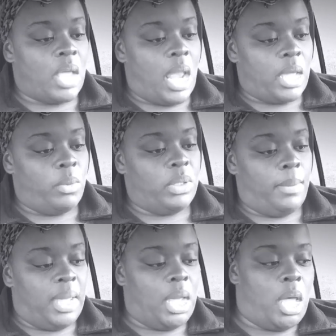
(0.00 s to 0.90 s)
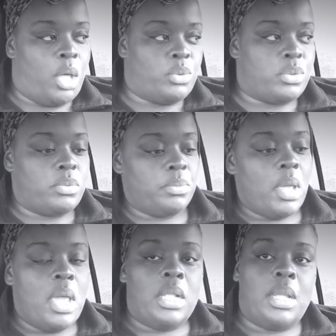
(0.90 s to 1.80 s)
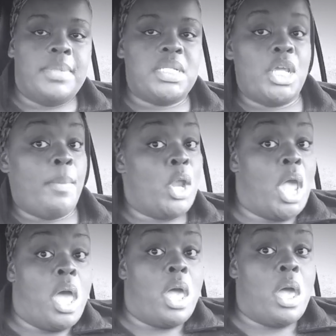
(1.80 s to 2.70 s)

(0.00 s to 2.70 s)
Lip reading: I like it when the beat goes. Let me see your body go.